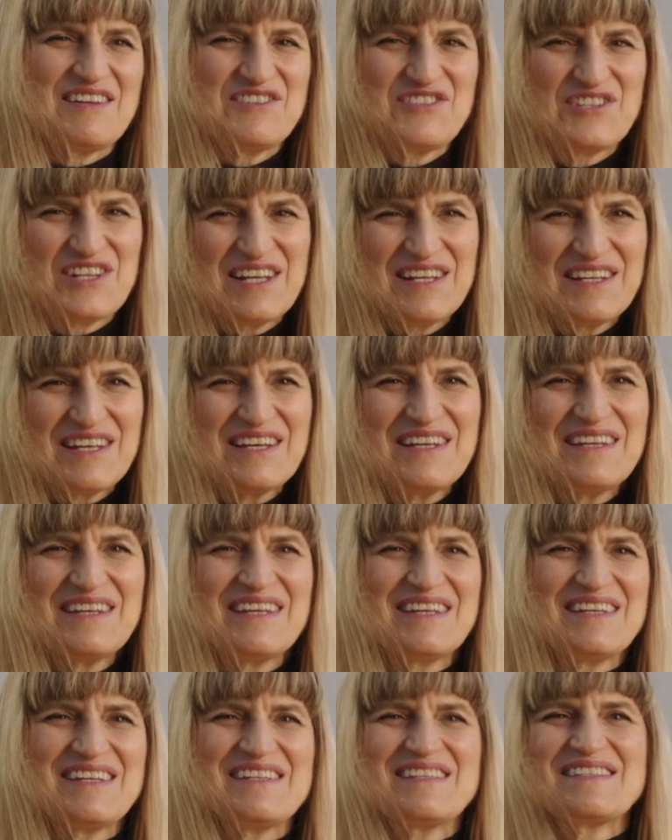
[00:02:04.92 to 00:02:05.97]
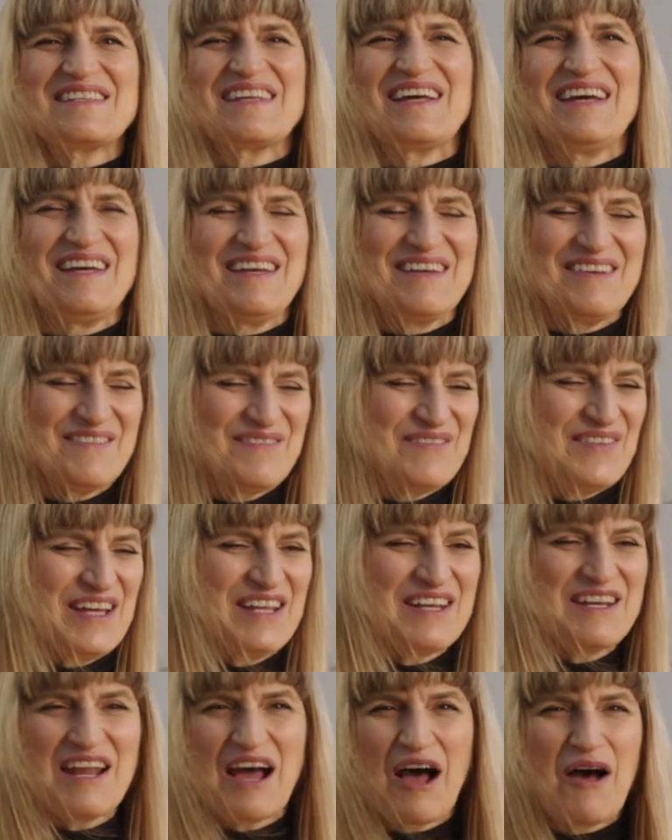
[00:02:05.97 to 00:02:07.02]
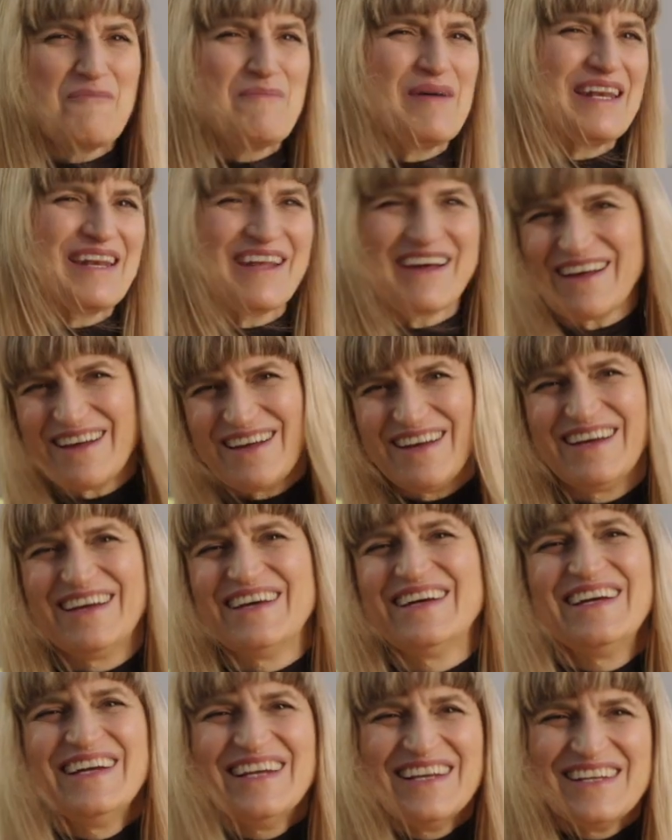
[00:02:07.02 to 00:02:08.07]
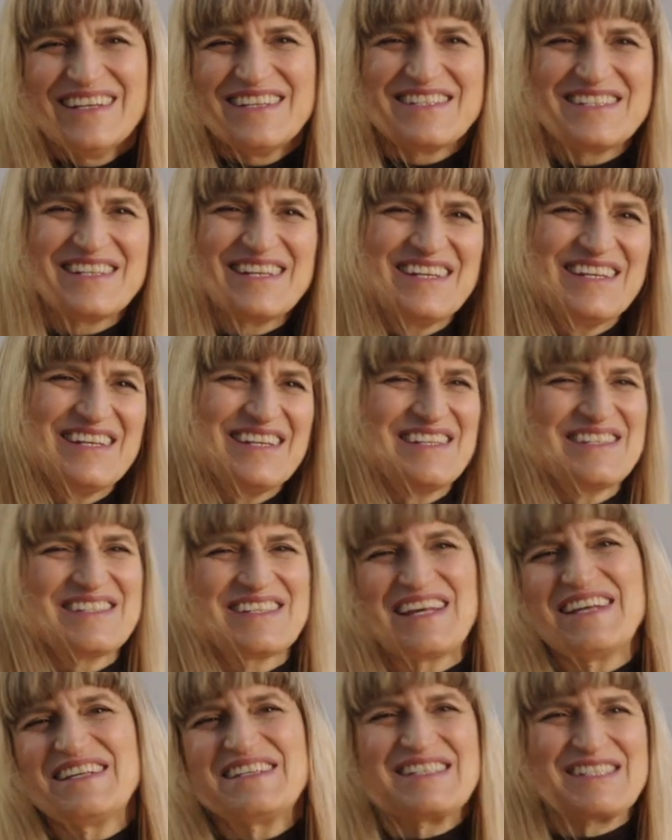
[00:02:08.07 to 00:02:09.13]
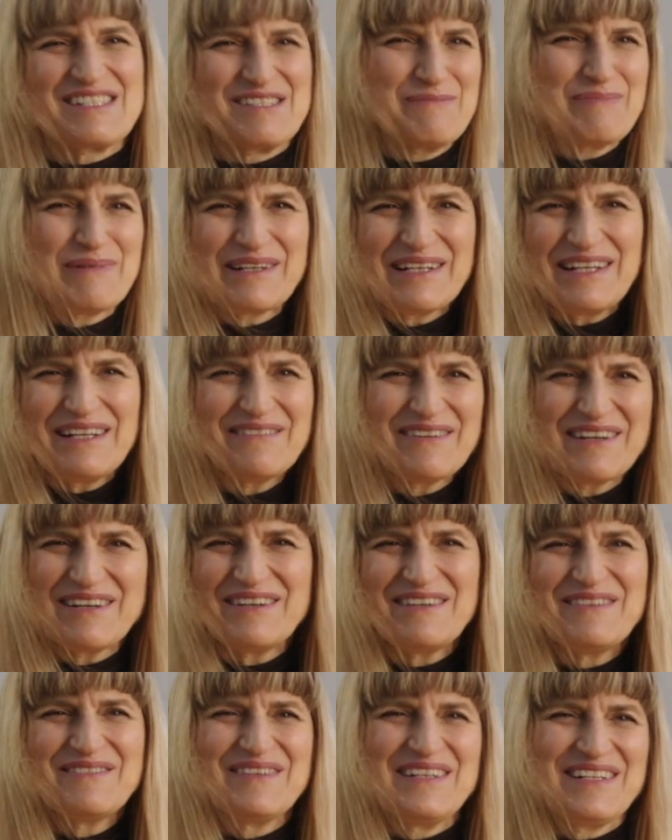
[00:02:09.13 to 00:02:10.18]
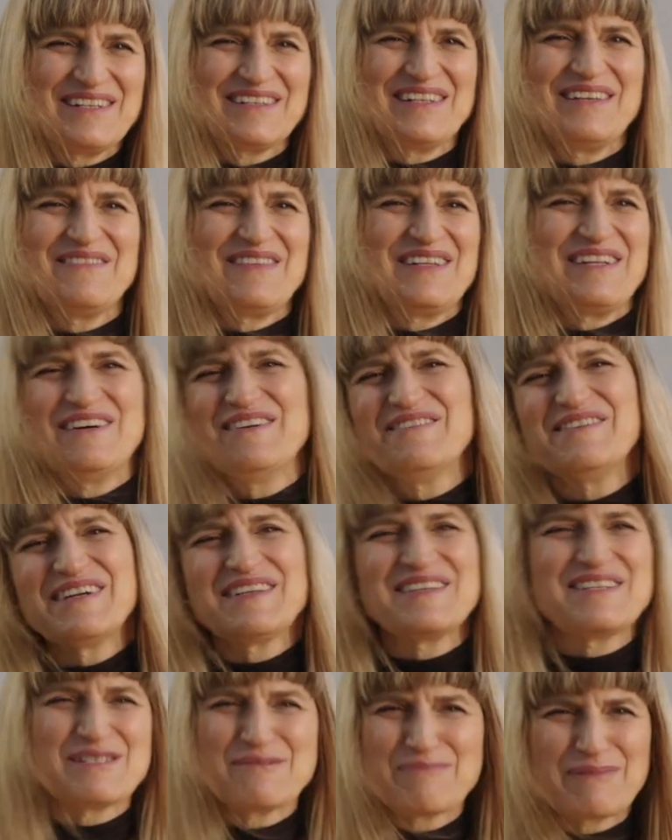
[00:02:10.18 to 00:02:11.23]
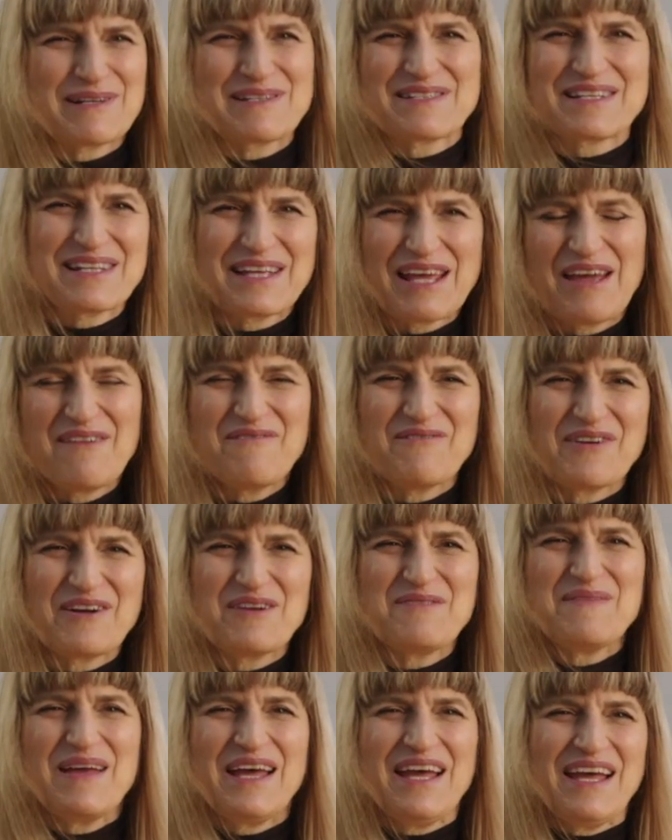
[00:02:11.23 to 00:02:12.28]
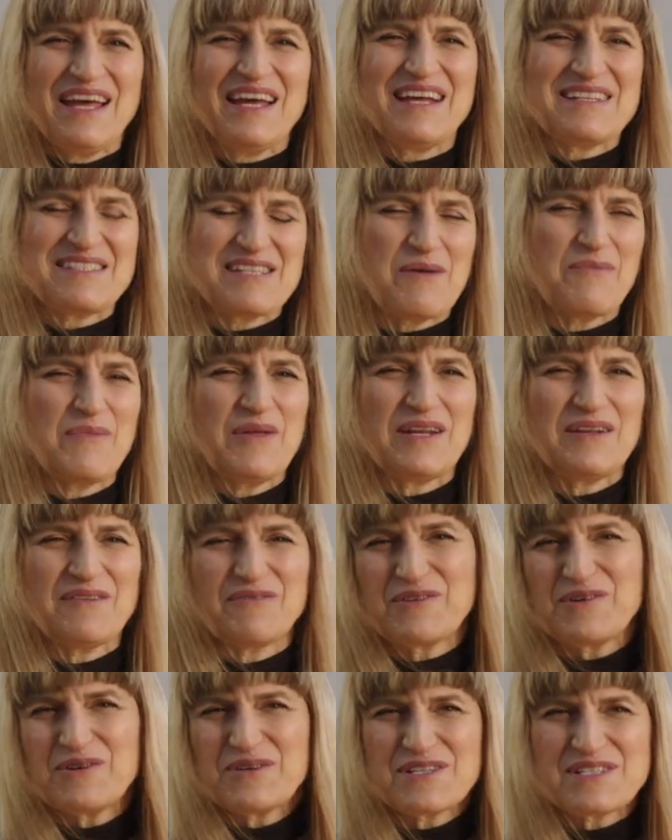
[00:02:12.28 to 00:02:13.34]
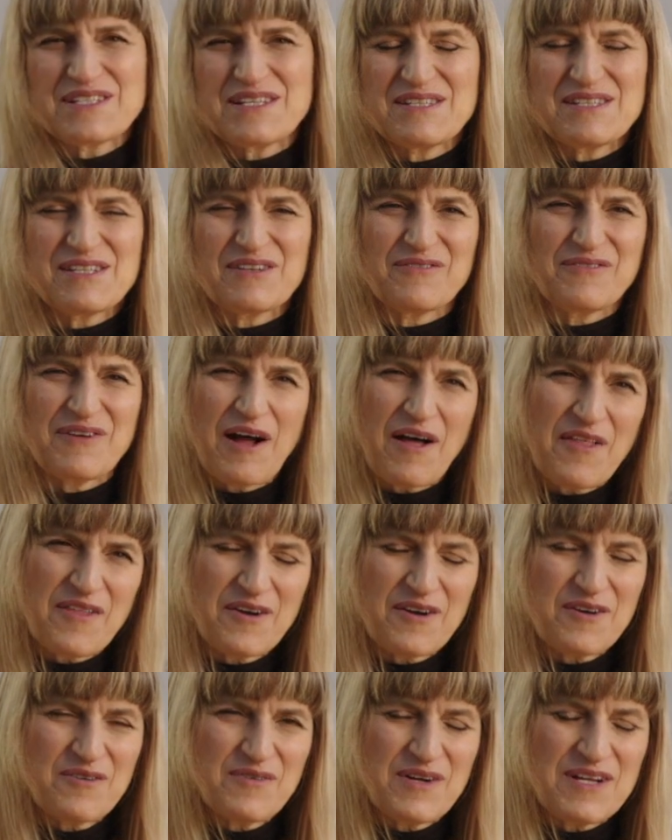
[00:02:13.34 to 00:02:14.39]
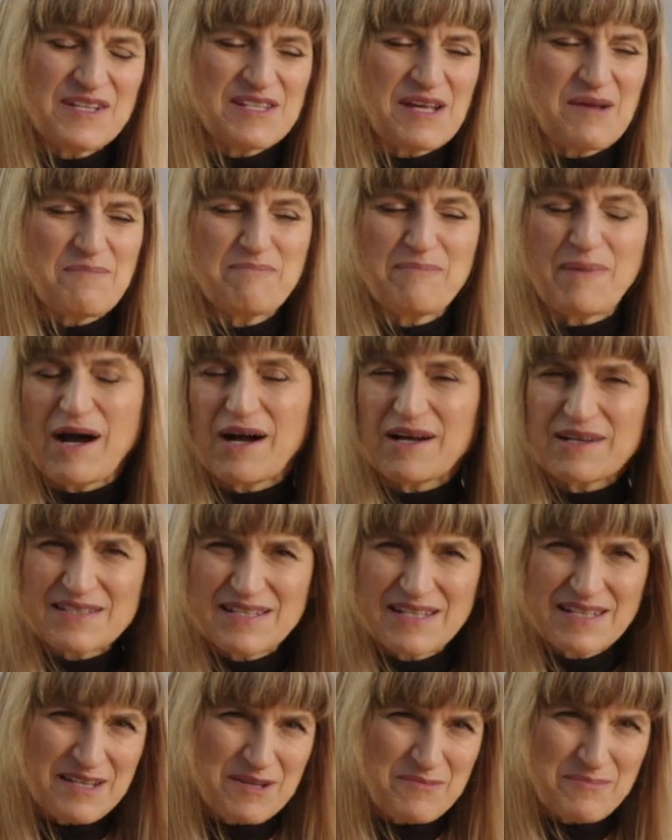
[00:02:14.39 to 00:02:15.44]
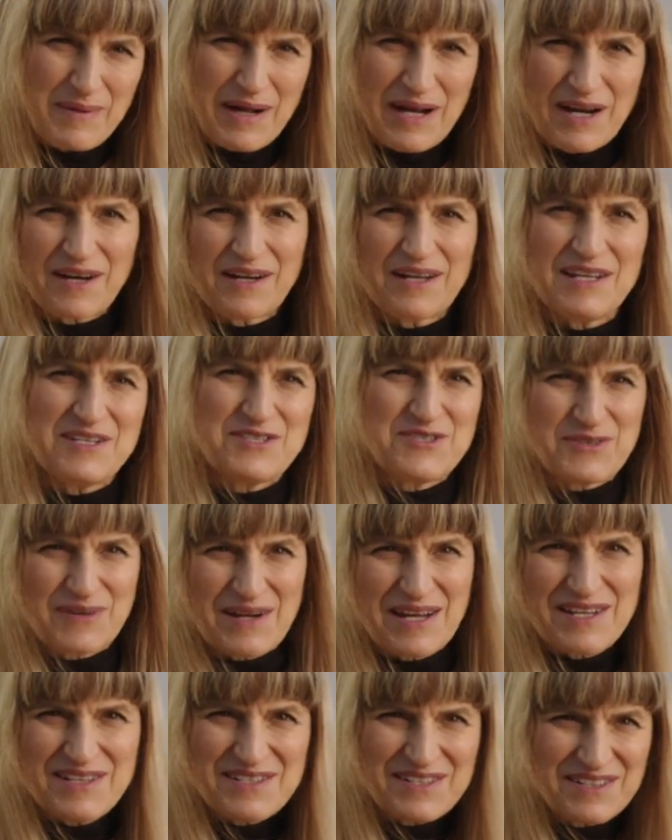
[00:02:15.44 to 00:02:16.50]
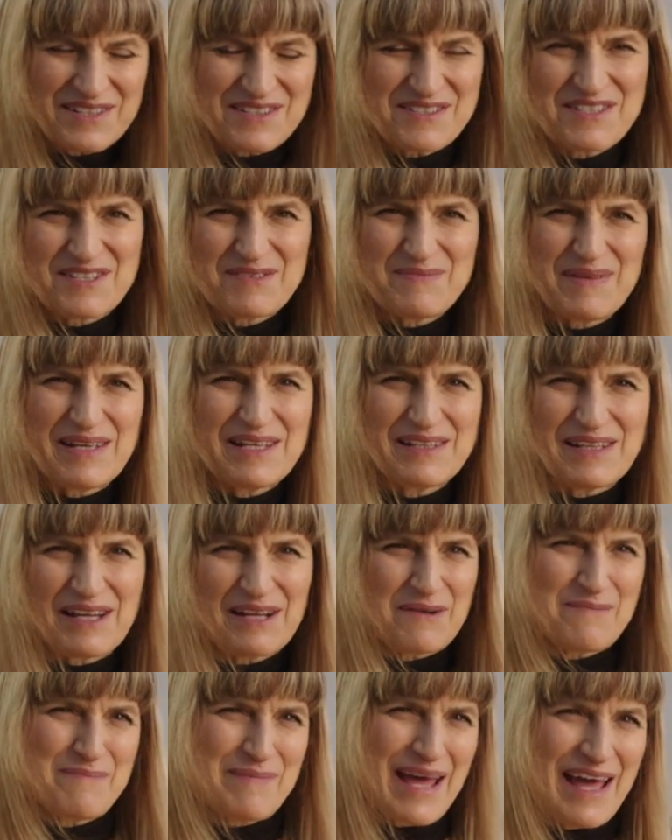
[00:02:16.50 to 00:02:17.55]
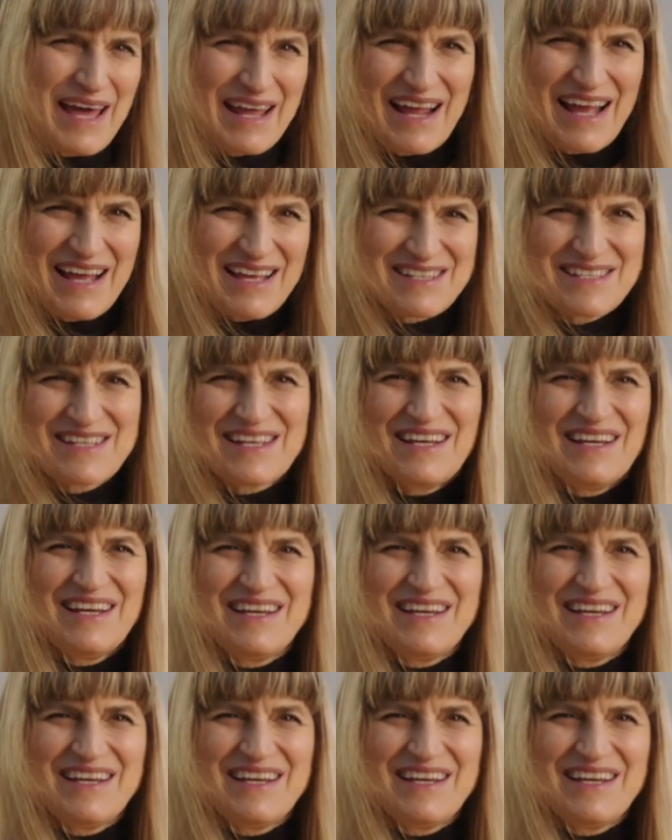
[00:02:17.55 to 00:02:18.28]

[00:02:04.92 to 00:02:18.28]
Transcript: Gina is a phenomenon. She is a superhero. We don't even know where this person came from, except that, of course, since her father was a boxing umpire, he trained her to be like a badass